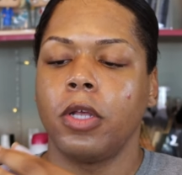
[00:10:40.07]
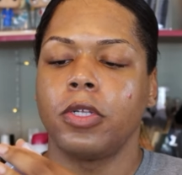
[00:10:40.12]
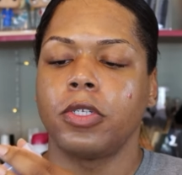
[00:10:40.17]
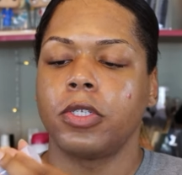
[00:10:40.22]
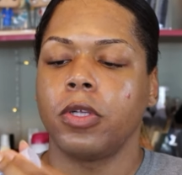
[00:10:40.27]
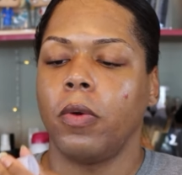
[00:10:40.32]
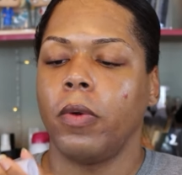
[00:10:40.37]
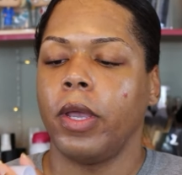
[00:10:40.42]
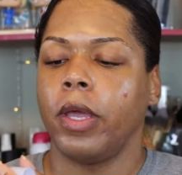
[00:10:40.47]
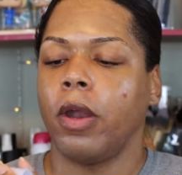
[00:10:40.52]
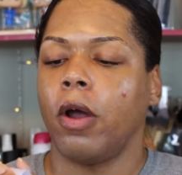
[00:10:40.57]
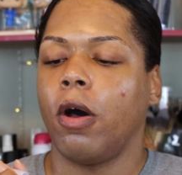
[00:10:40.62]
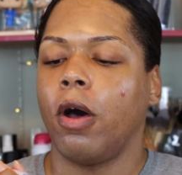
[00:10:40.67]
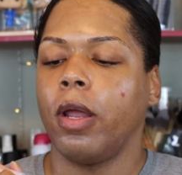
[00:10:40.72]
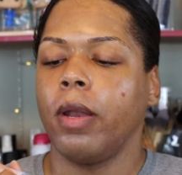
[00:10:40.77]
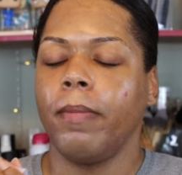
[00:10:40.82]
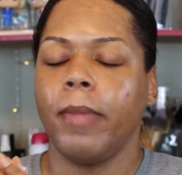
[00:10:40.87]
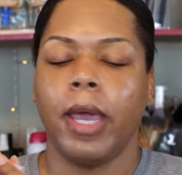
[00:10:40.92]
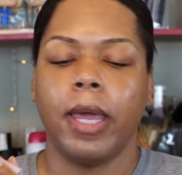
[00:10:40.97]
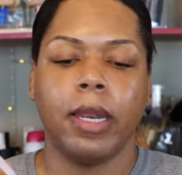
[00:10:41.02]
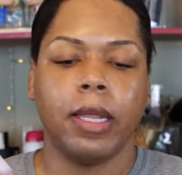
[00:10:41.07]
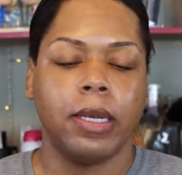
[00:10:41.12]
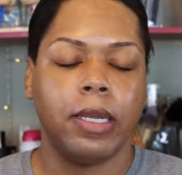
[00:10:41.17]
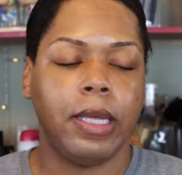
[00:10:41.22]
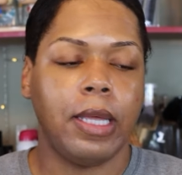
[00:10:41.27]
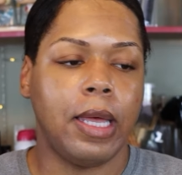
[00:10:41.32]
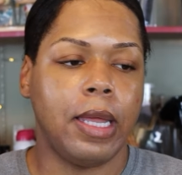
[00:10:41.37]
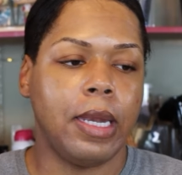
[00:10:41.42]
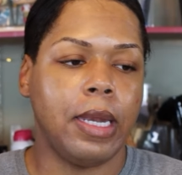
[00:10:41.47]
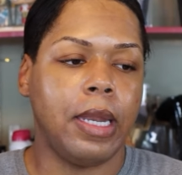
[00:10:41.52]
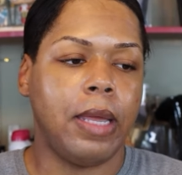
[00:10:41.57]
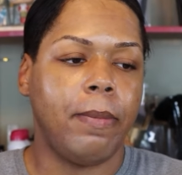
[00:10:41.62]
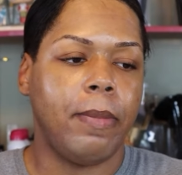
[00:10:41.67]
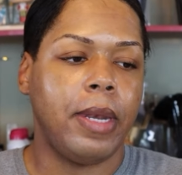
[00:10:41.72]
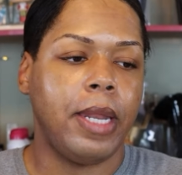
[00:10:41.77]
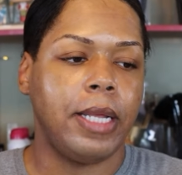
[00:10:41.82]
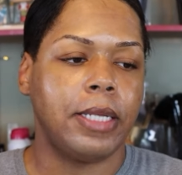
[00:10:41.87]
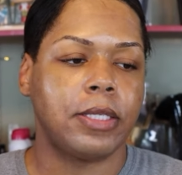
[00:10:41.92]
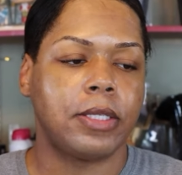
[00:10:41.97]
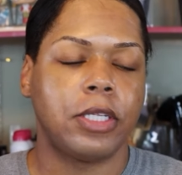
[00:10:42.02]
So it automatically
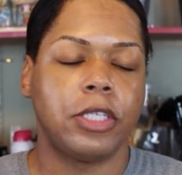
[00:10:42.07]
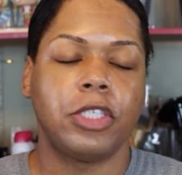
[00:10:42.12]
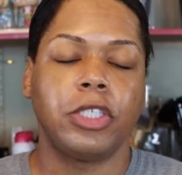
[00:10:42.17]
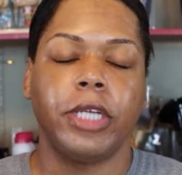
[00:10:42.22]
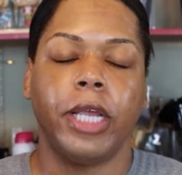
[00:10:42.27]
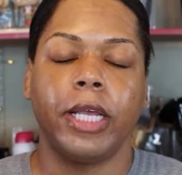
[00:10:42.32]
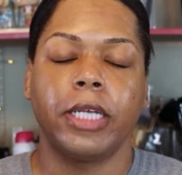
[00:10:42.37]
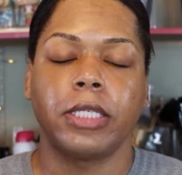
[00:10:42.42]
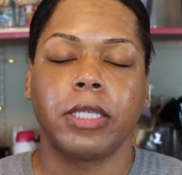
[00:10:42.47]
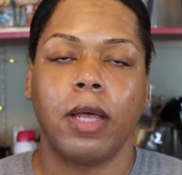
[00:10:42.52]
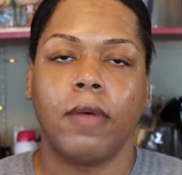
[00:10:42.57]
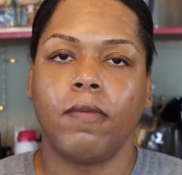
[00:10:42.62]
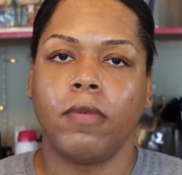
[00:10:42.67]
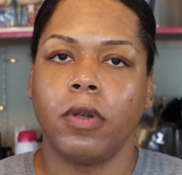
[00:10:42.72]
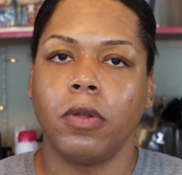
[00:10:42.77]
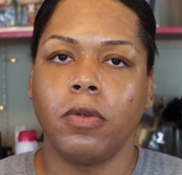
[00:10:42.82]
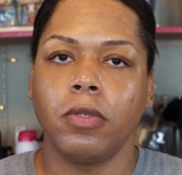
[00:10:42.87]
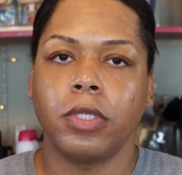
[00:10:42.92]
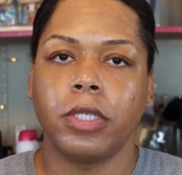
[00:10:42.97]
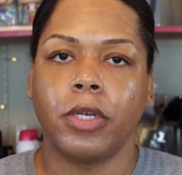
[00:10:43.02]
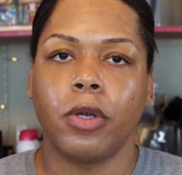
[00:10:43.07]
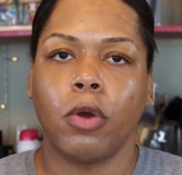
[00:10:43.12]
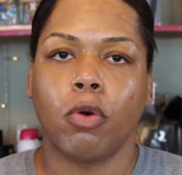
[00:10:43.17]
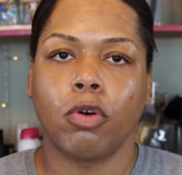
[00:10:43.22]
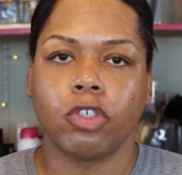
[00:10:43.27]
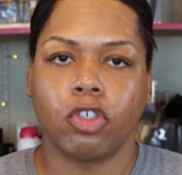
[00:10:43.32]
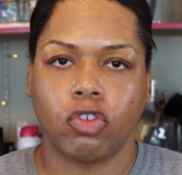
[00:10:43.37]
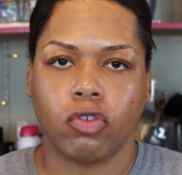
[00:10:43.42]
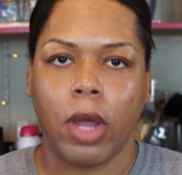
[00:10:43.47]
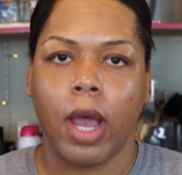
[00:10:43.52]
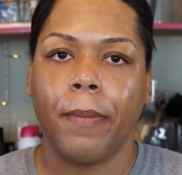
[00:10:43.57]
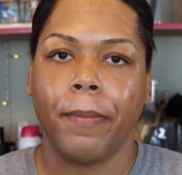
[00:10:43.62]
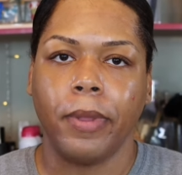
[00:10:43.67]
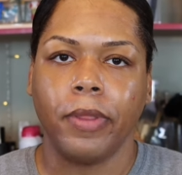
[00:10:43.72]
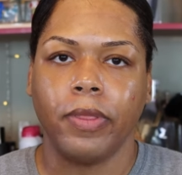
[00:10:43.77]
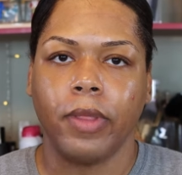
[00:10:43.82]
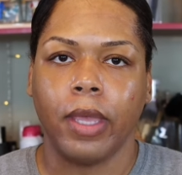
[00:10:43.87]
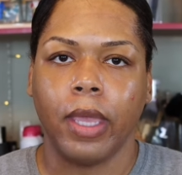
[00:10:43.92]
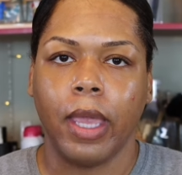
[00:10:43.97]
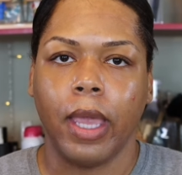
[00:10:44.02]
eliminates the chance of losing or
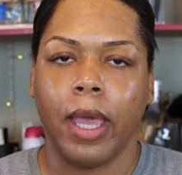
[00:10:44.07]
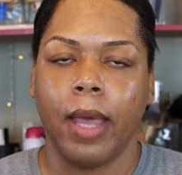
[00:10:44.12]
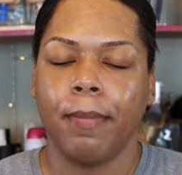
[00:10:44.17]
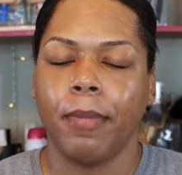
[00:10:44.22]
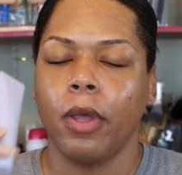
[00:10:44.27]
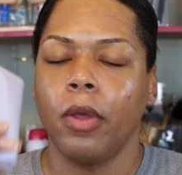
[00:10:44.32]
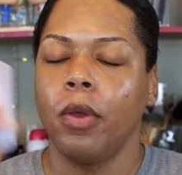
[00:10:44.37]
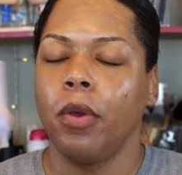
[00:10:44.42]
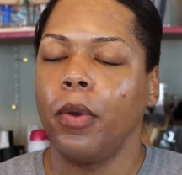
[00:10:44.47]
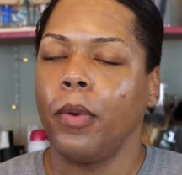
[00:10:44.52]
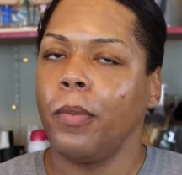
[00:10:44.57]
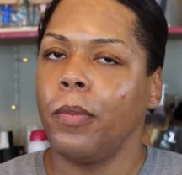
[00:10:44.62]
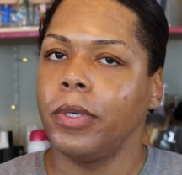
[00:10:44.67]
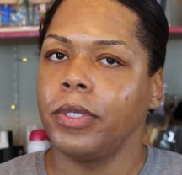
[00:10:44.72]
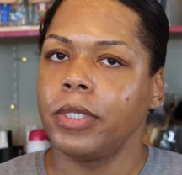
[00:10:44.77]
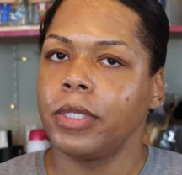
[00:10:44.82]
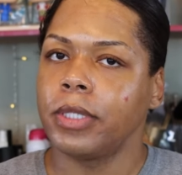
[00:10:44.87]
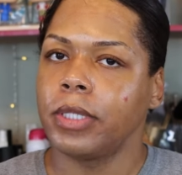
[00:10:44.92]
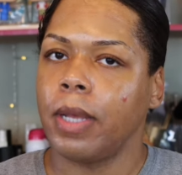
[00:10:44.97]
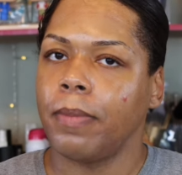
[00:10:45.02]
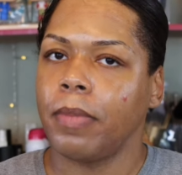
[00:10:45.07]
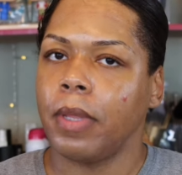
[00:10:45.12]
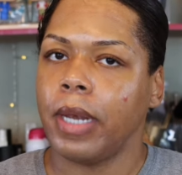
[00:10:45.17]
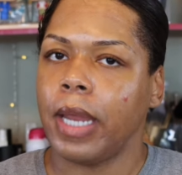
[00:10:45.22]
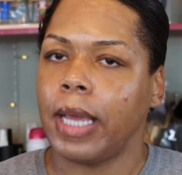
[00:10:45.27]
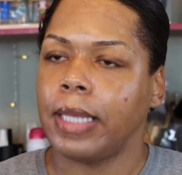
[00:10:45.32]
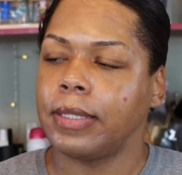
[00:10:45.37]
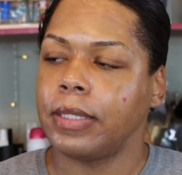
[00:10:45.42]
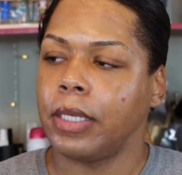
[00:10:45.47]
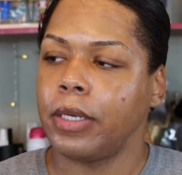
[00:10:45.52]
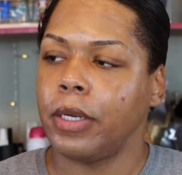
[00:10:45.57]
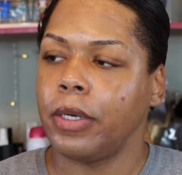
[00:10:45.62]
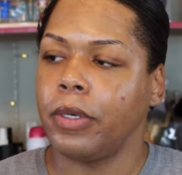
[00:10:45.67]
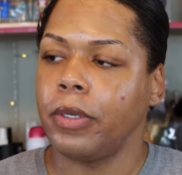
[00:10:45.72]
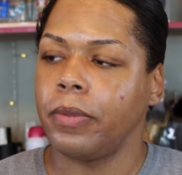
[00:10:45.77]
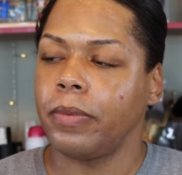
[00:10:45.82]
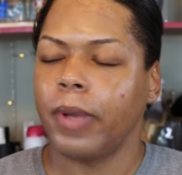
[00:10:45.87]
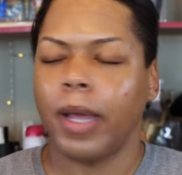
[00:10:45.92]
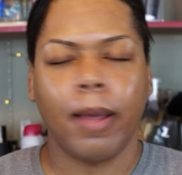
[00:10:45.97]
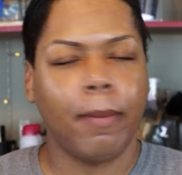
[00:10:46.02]
dropping the cap, which is something I tend to
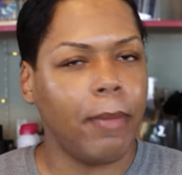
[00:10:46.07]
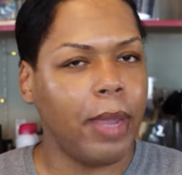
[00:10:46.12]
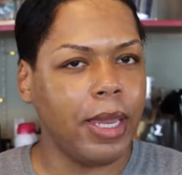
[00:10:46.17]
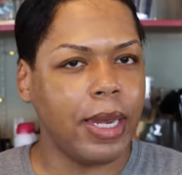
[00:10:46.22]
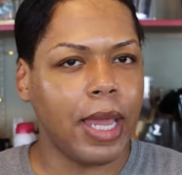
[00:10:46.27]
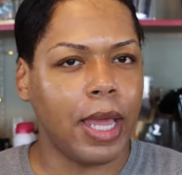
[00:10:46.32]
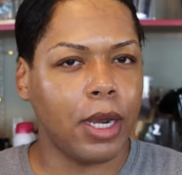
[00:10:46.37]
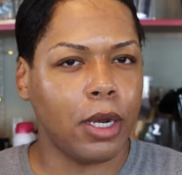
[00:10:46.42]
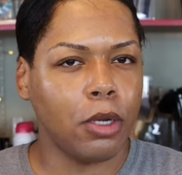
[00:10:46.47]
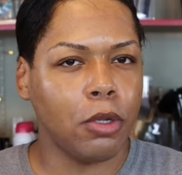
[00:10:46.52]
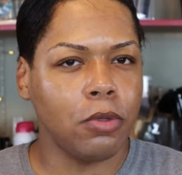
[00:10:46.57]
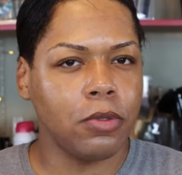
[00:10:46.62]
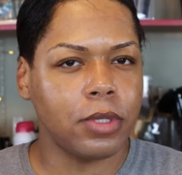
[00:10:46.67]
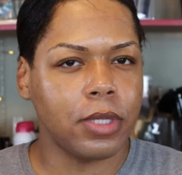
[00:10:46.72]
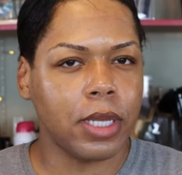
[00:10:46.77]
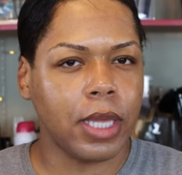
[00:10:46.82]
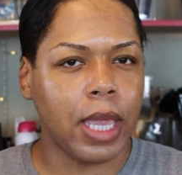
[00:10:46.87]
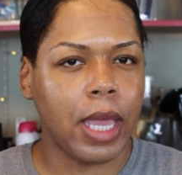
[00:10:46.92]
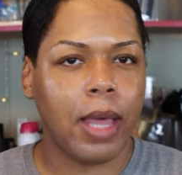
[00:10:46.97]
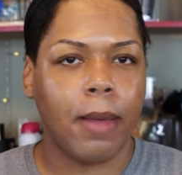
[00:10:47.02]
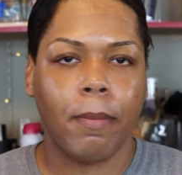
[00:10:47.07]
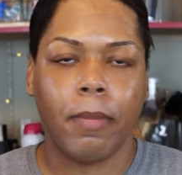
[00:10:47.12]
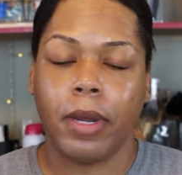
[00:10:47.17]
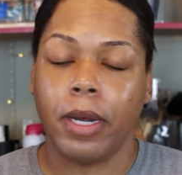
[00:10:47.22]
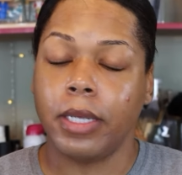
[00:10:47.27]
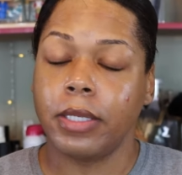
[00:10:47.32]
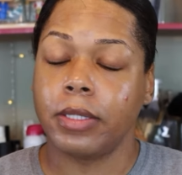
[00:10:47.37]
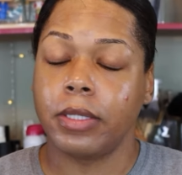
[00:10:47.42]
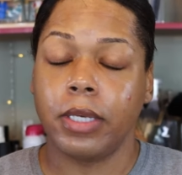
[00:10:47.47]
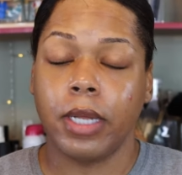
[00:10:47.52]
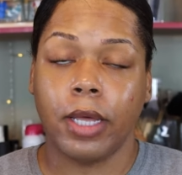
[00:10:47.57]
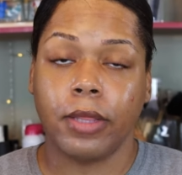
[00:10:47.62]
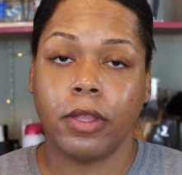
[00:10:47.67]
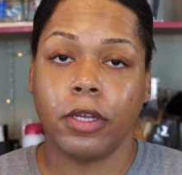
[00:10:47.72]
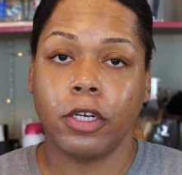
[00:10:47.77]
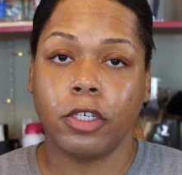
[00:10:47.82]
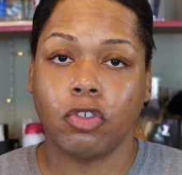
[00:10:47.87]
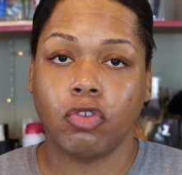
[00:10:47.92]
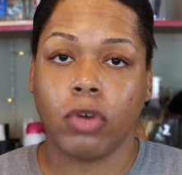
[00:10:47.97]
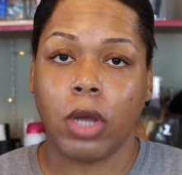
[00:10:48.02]
do. I may not lose the cap, but it's
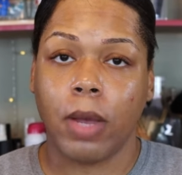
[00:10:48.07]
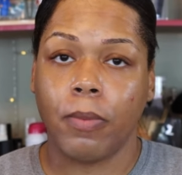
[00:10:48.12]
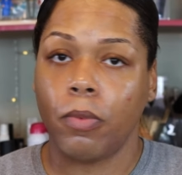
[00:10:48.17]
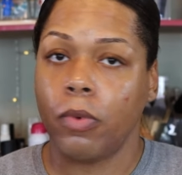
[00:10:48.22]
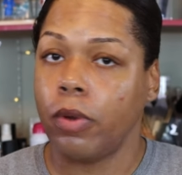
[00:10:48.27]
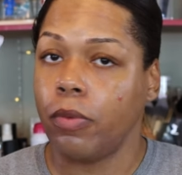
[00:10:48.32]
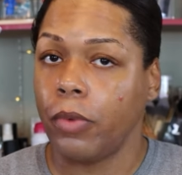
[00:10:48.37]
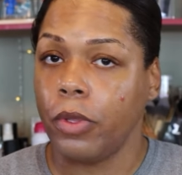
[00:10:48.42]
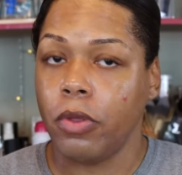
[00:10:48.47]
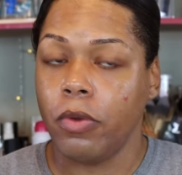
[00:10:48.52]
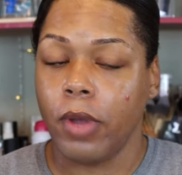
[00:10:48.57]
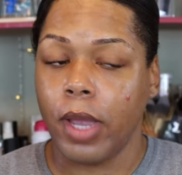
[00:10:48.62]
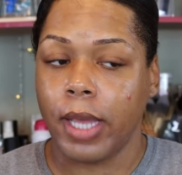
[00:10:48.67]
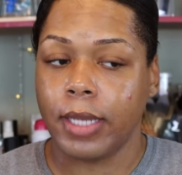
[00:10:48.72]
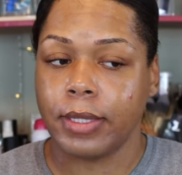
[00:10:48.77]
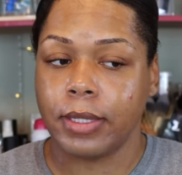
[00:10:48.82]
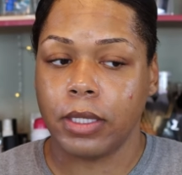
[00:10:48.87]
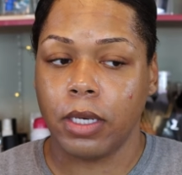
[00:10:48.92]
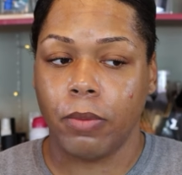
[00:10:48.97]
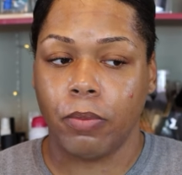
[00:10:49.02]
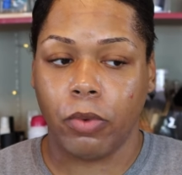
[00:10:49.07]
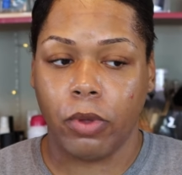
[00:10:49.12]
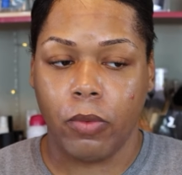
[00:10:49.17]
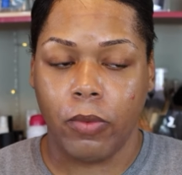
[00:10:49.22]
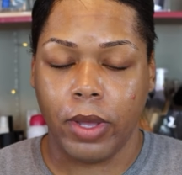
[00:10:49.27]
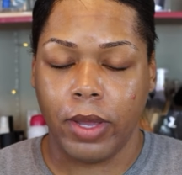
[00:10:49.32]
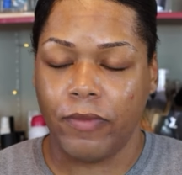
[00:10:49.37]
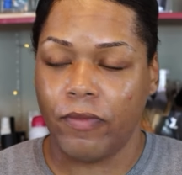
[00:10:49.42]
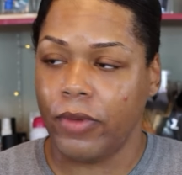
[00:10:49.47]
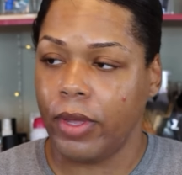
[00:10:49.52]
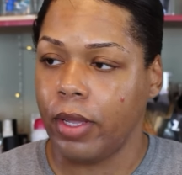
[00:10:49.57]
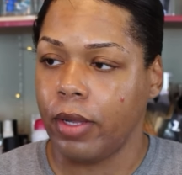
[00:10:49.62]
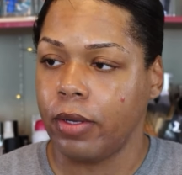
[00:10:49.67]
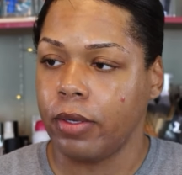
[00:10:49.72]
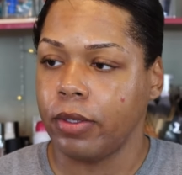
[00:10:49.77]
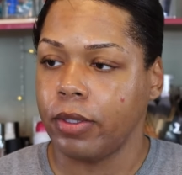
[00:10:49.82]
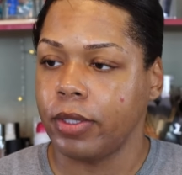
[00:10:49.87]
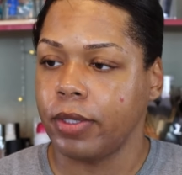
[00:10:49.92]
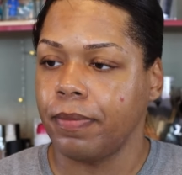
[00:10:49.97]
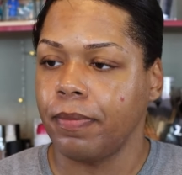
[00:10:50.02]
nothing to drop one when you got slippery wet
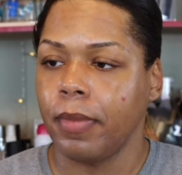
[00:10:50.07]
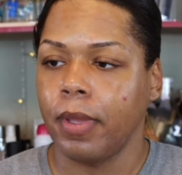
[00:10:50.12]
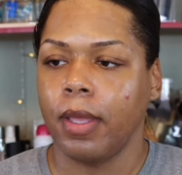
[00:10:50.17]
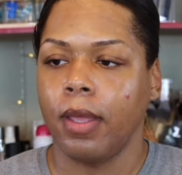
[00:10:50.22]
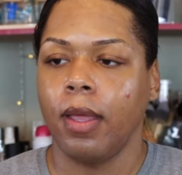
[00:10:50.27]
fingers.